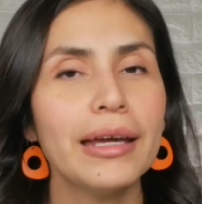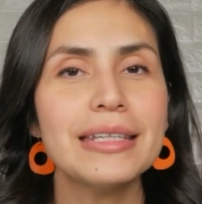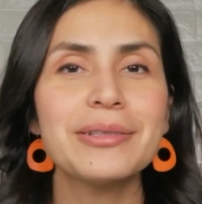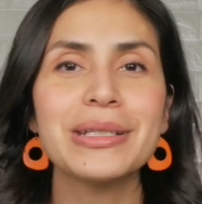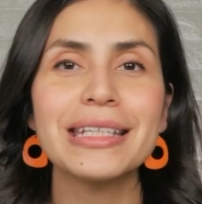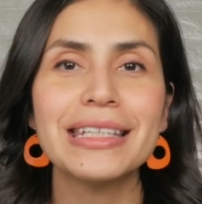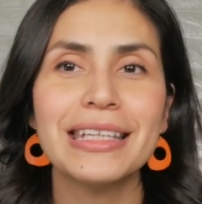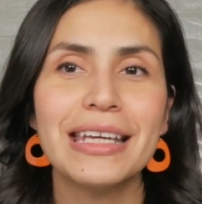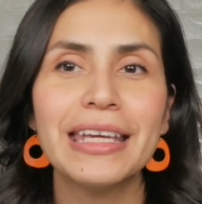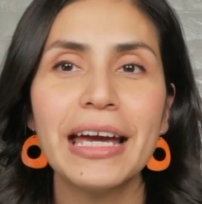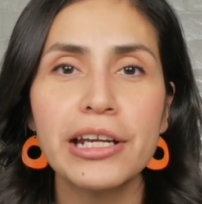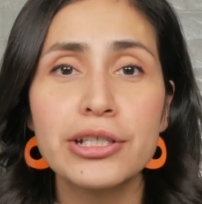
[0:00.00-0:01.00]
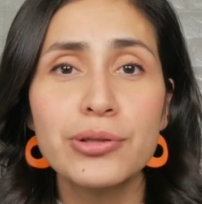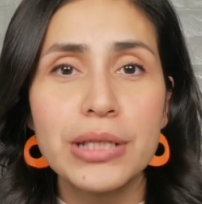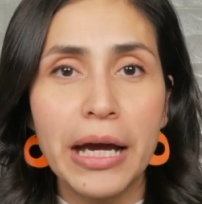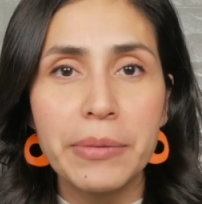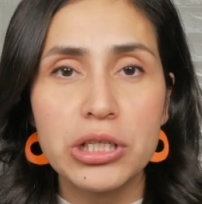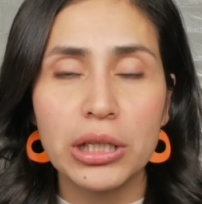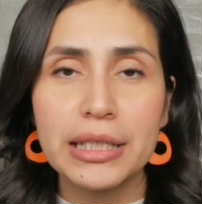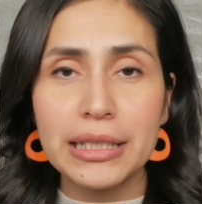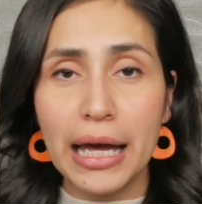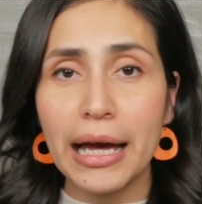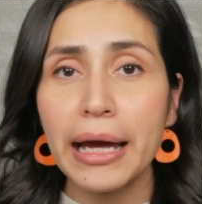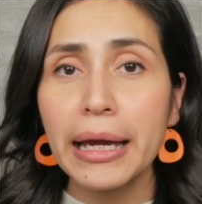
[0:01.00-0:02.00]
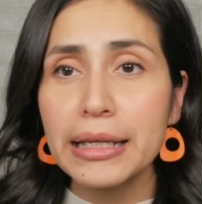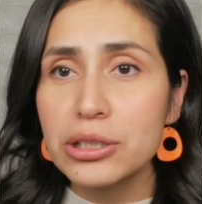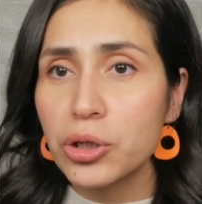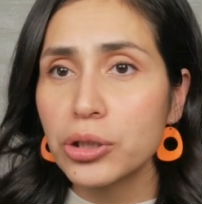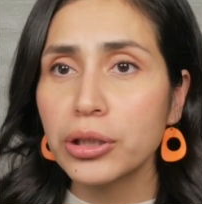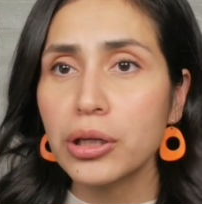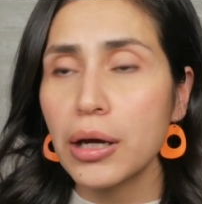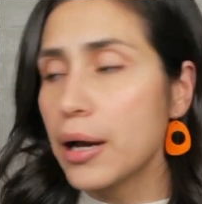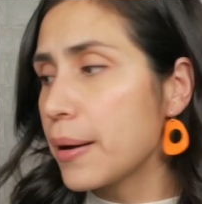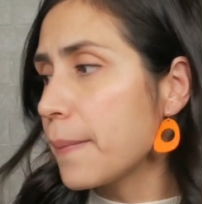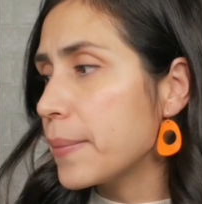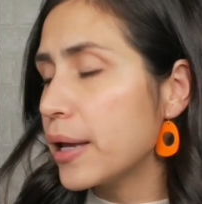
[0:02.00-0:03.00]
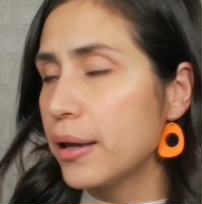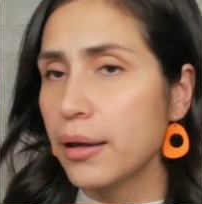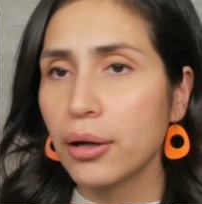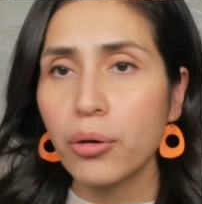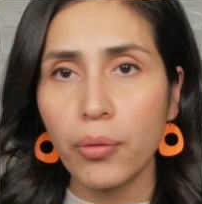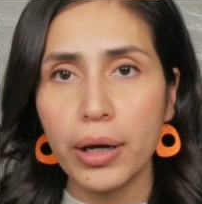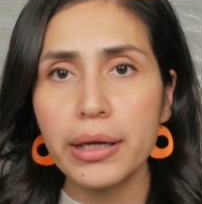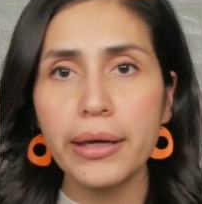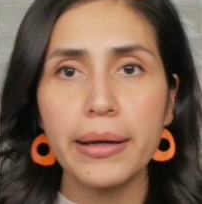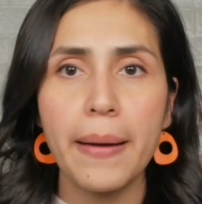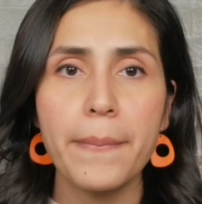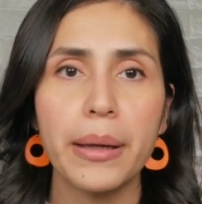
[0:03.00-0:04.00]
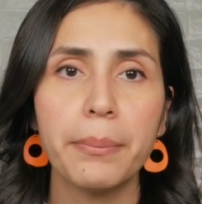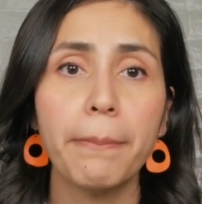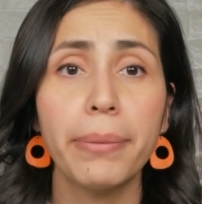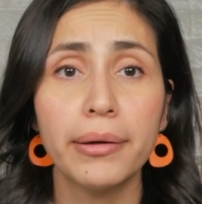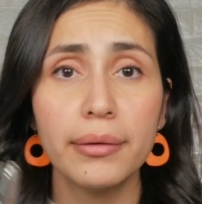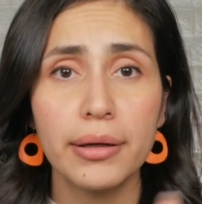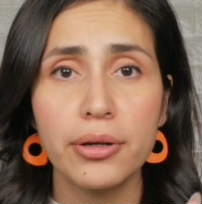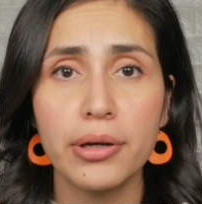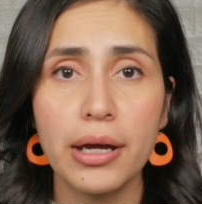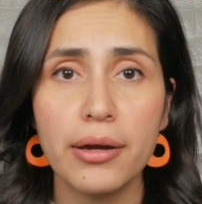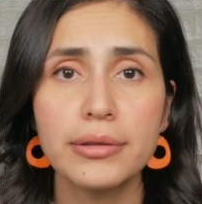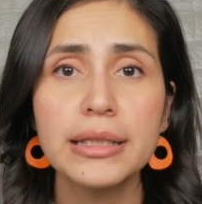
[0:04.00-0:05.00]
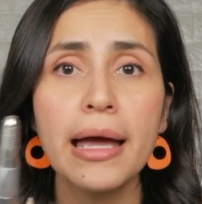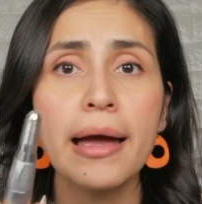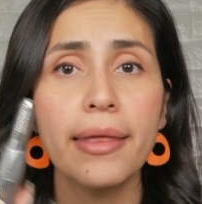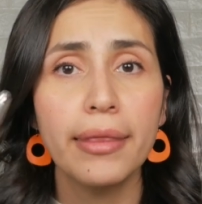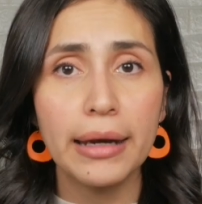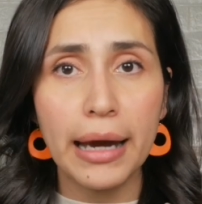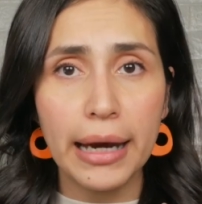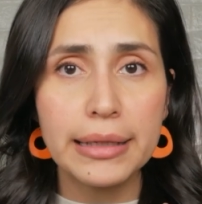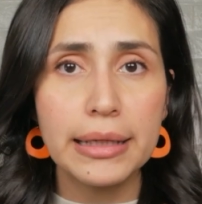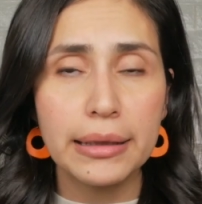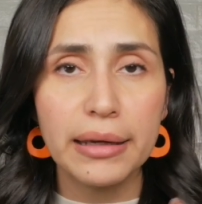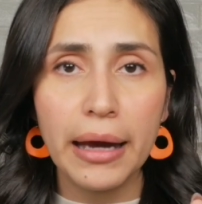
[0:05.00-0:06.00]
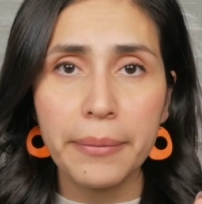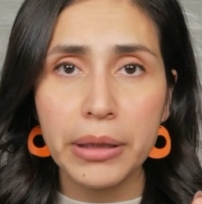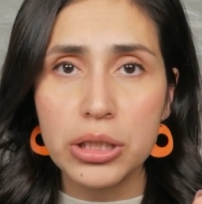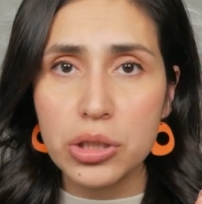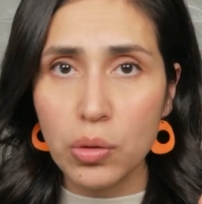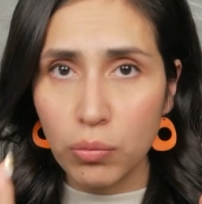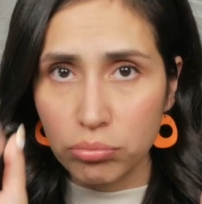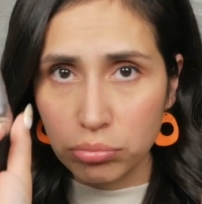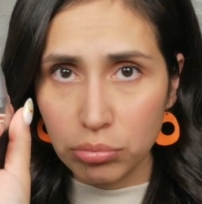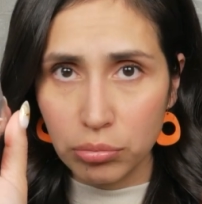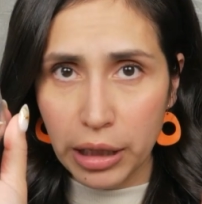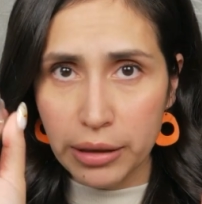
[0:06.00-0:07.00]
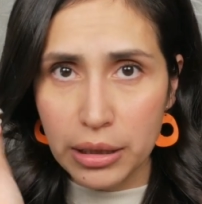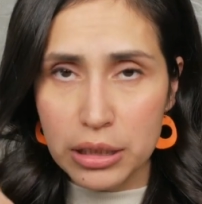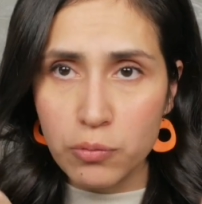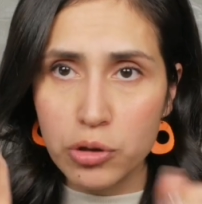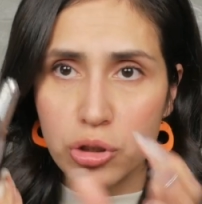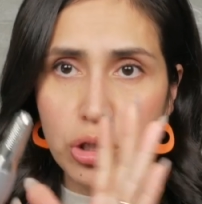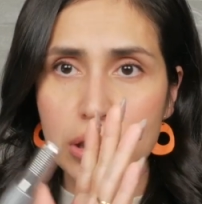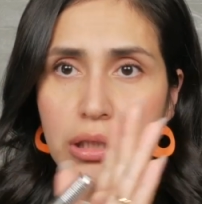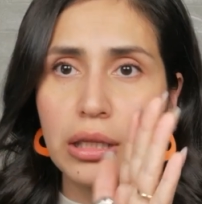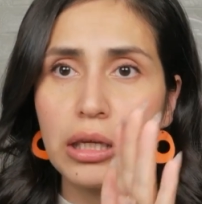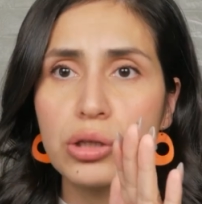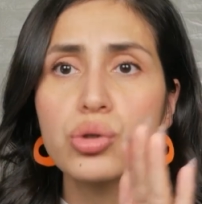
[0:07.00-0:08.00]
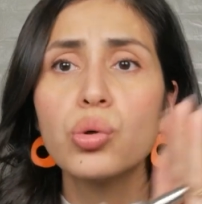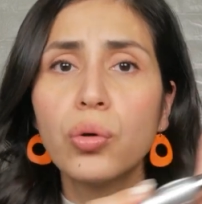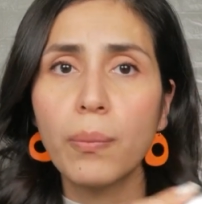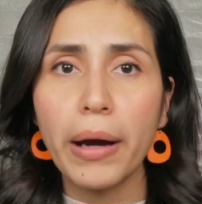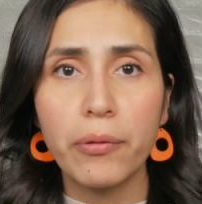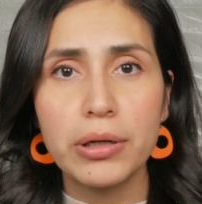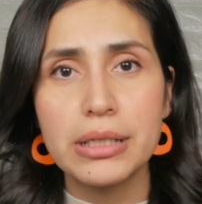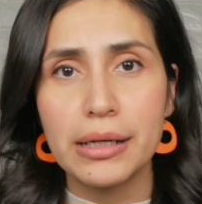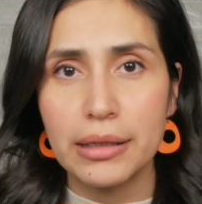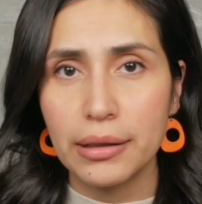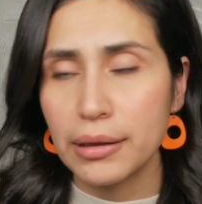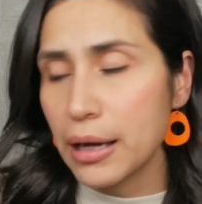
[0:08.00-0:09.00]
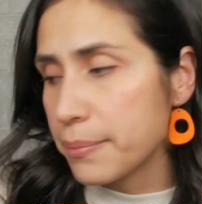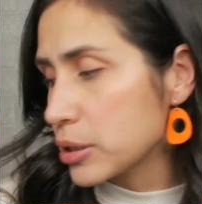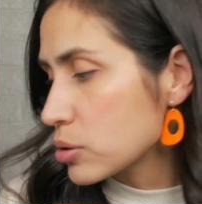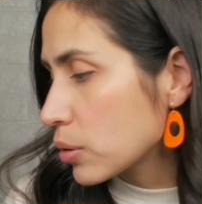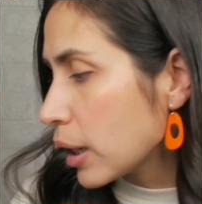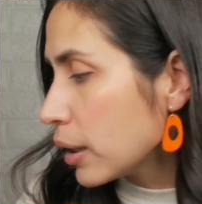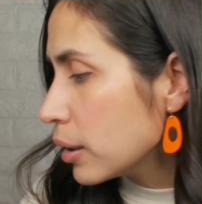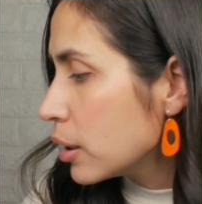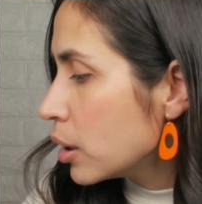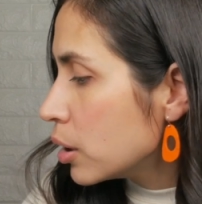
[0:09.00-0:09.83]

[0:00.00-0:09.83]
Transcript: so it cannot do damage unless I turn it up and crank it up and put it on your nails. Then I did the damage, and this was just the tool by which I did the damage, okay?